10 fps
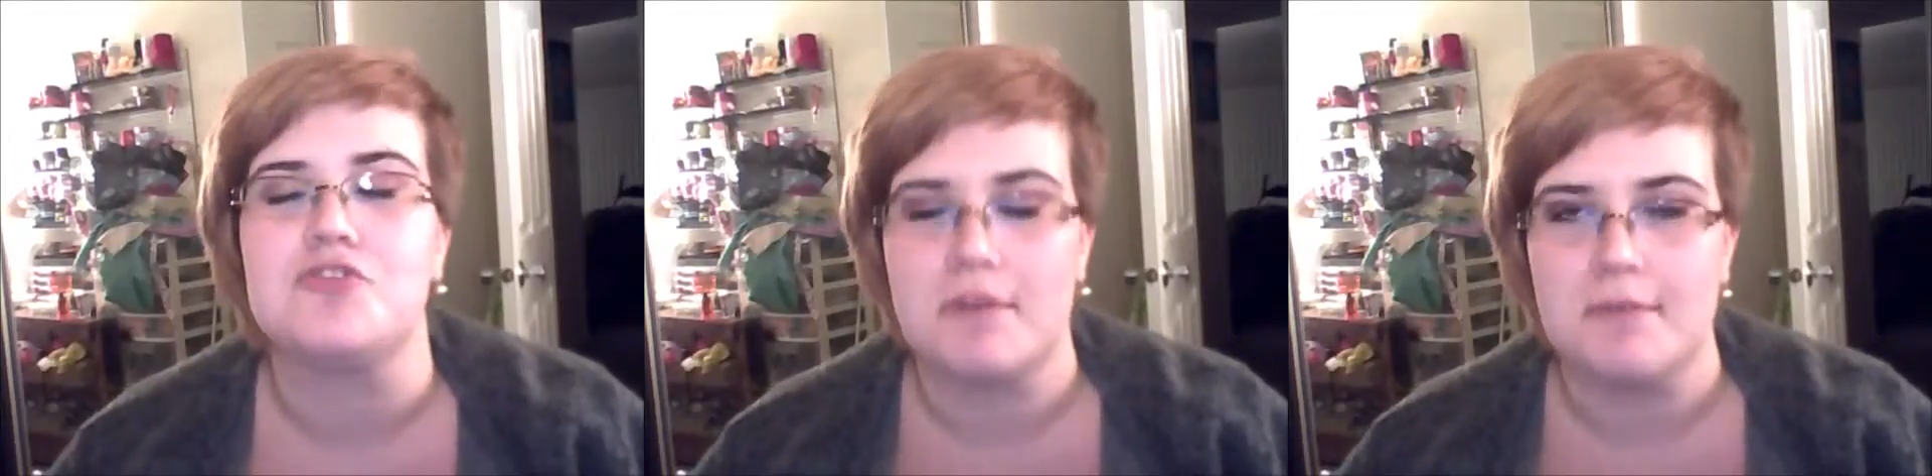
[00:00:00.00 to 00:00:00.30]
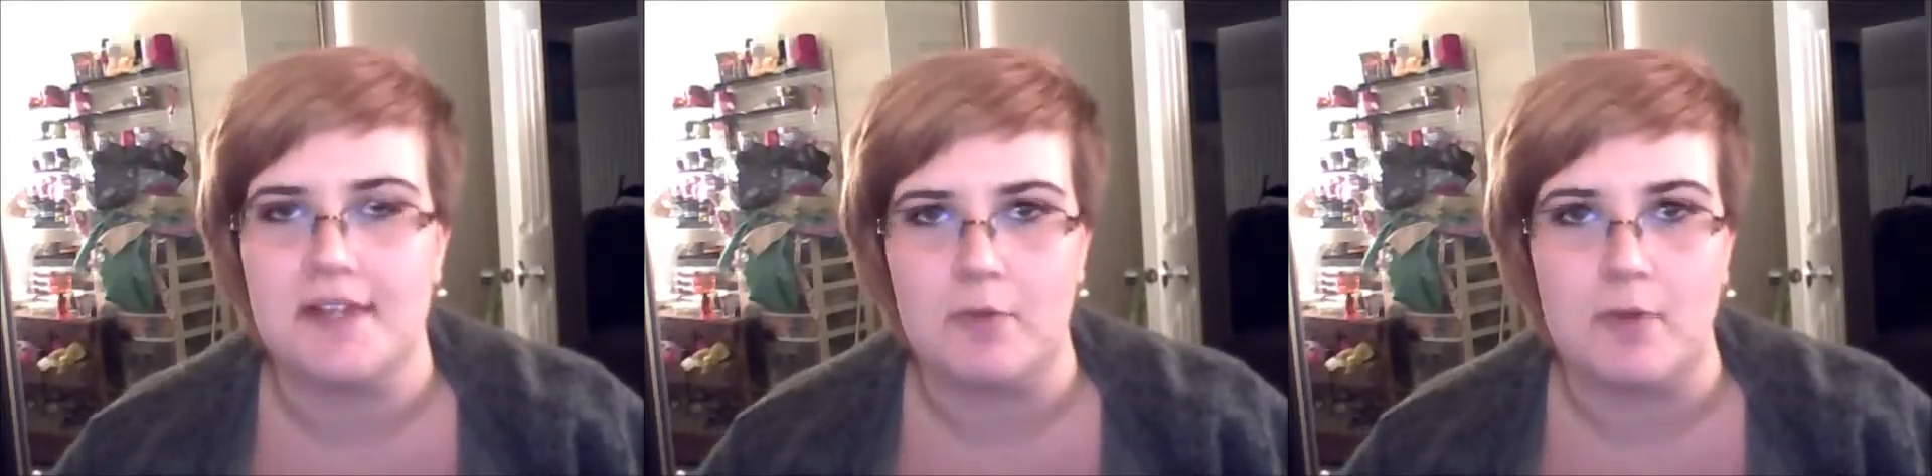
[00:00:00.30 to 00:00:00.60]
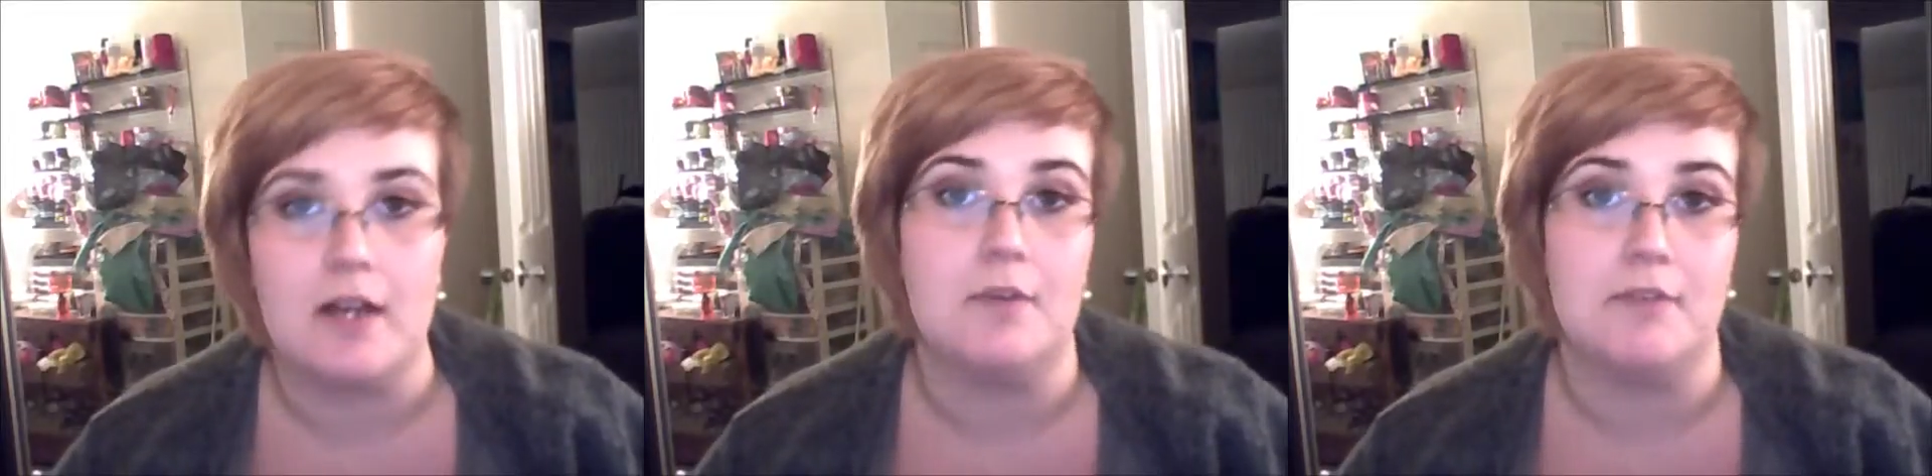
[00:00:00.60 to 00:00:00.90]
is an
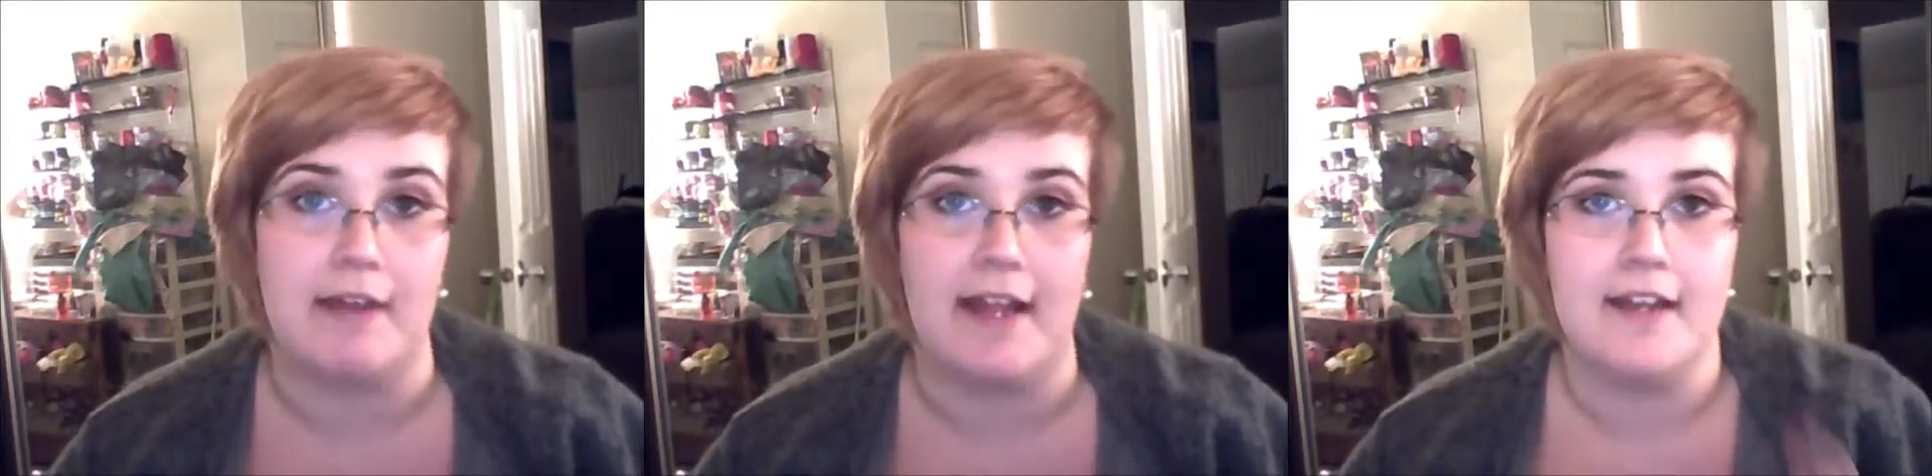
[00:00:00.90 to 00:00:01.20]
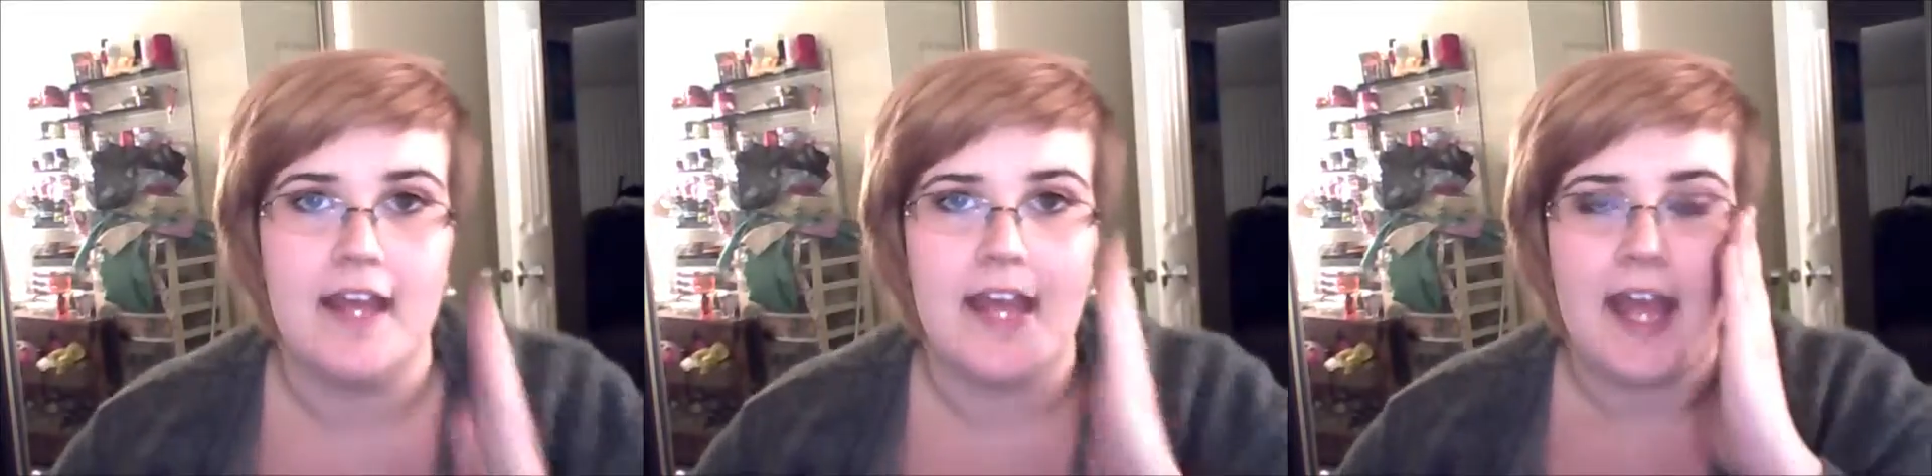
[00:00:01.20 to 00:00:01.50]
extremely wearable